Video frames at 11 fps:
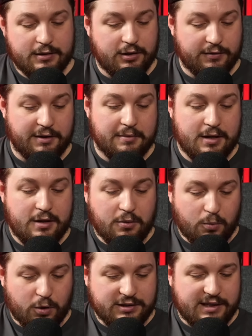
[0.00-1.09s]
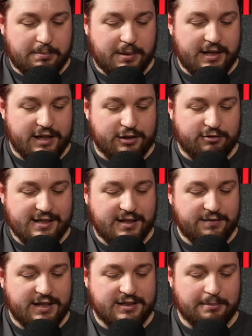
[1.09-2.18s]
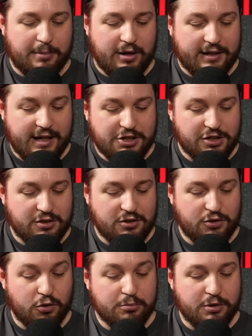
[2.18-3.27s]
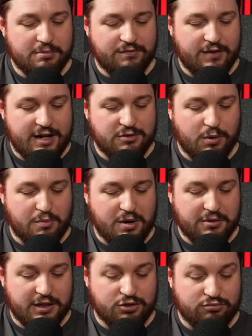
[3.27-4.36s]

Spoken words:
Love it. 1 CP, Aggressive Disembarkation. Your movement phase, 1 World Eaters